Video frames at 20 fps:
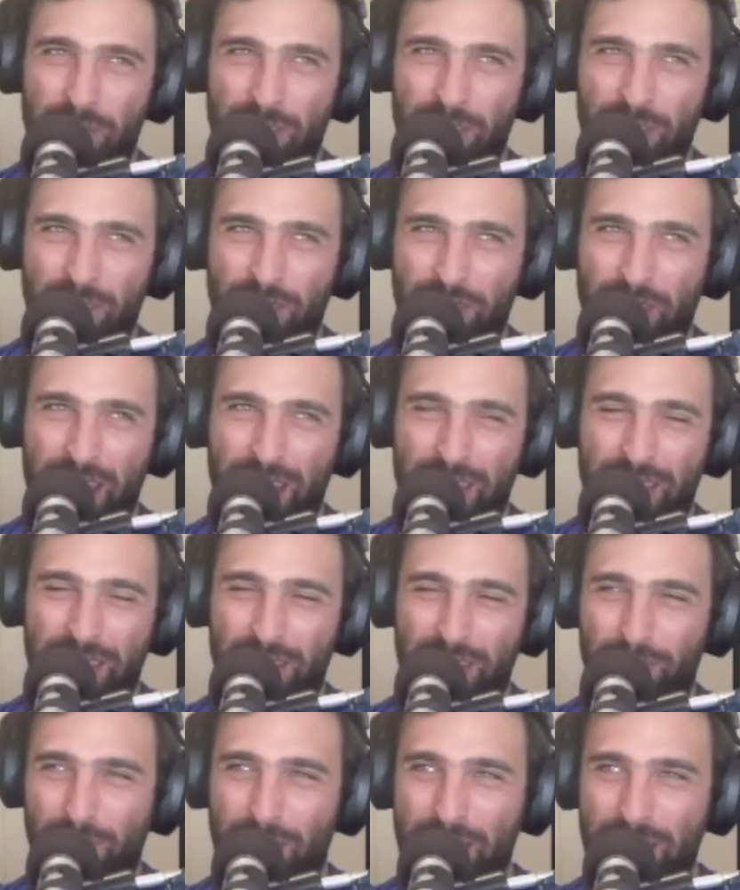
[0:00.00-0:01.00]
the
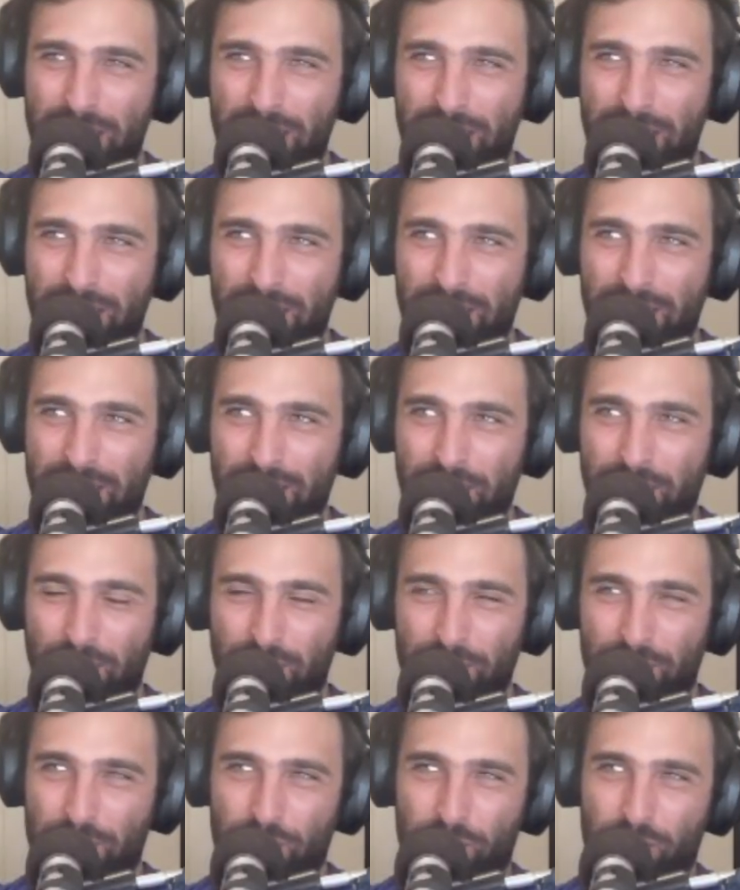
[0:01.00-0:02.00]
fastest race
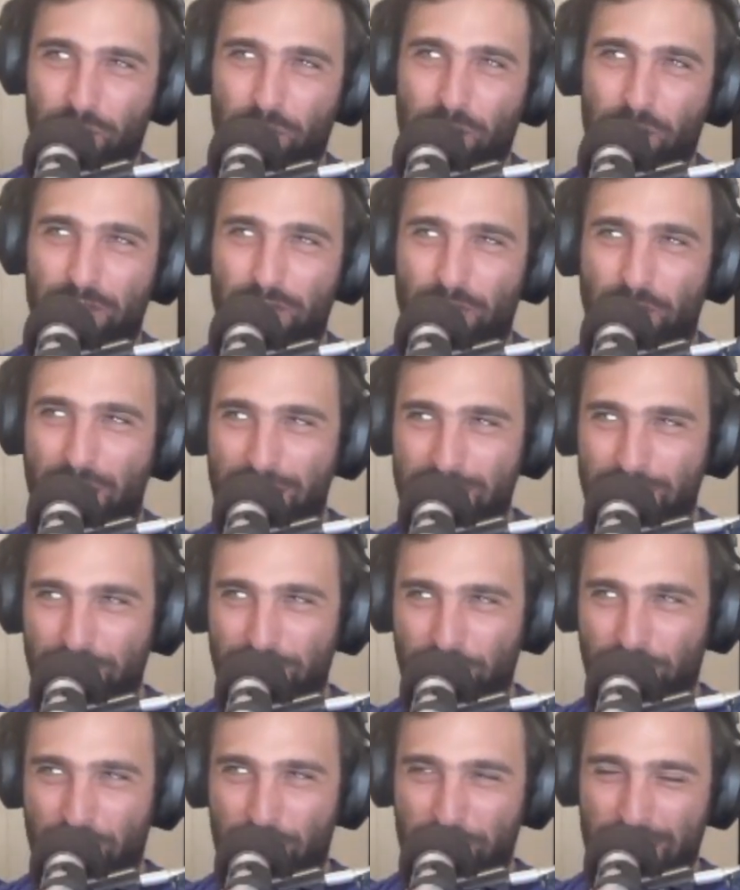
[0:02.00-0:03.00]
24 hours
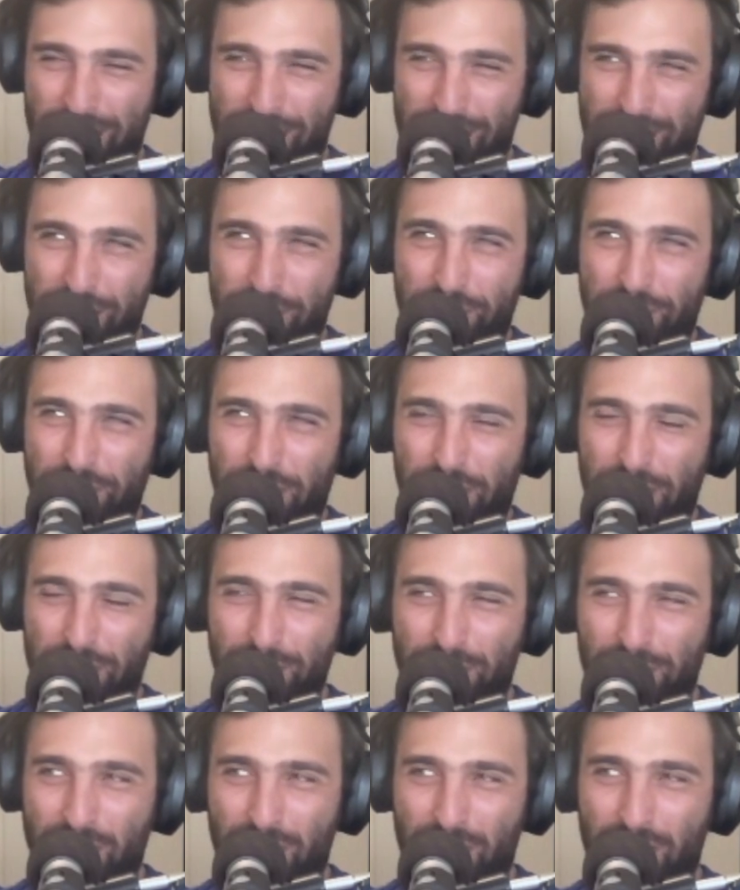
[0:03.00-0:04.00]
before anyone else. So you fucking
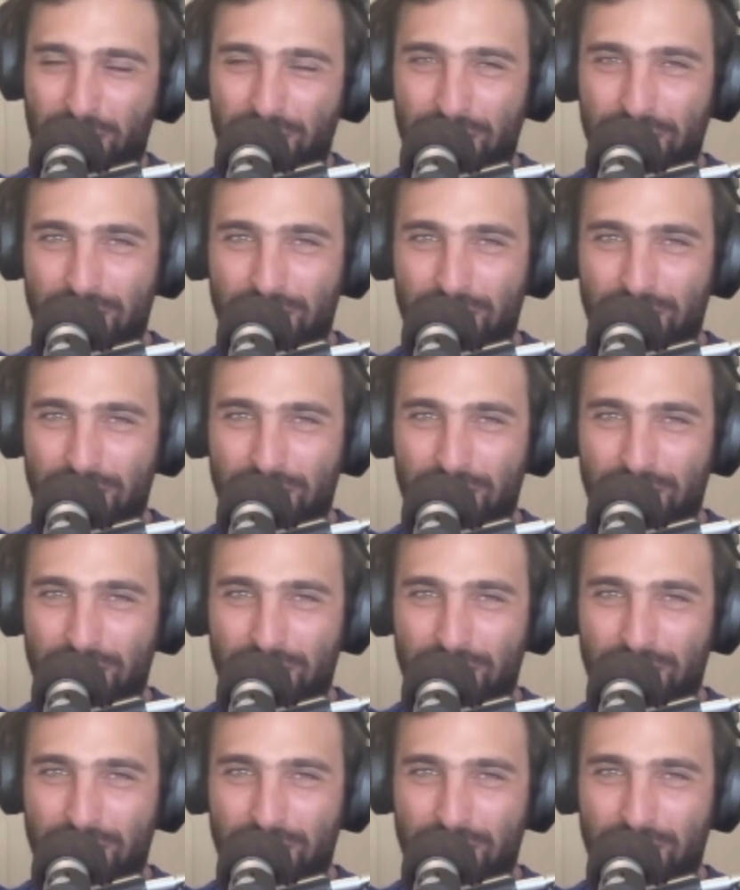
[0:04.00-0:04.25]
belonged.